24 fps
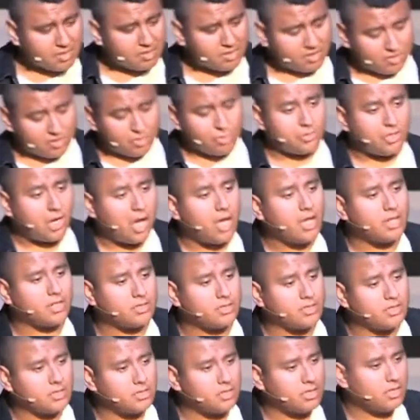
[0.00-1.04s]
two
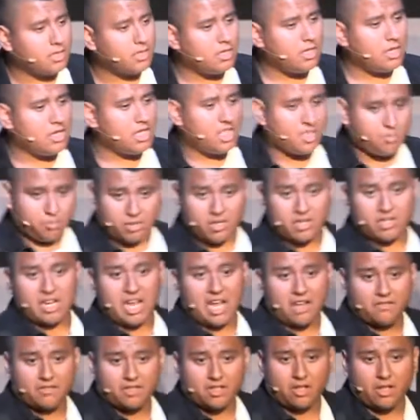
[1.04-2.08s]
daughters and they put a
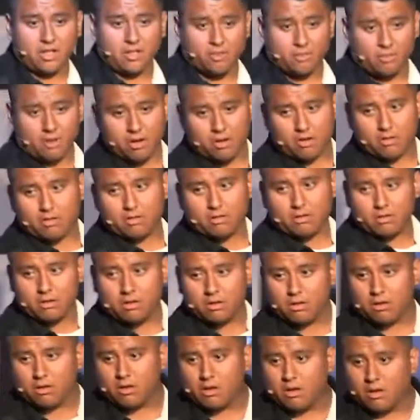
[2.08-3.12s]
knife to their throat.
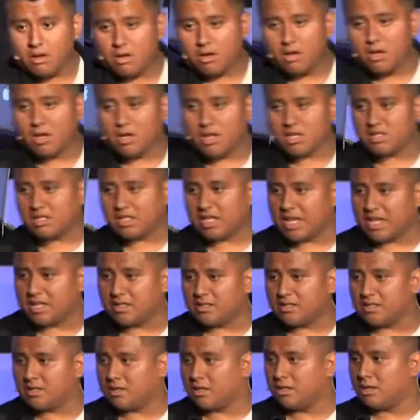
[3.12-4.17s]
And he
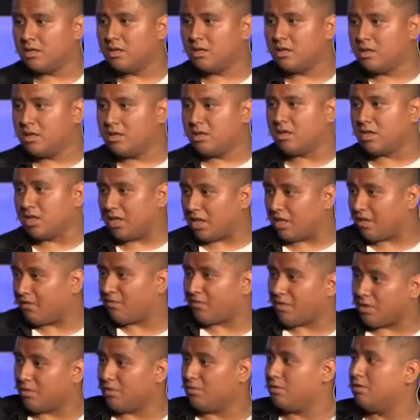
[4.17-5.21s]
says, if
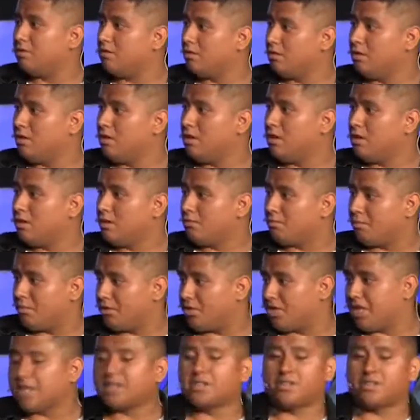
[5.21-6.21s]
you reject your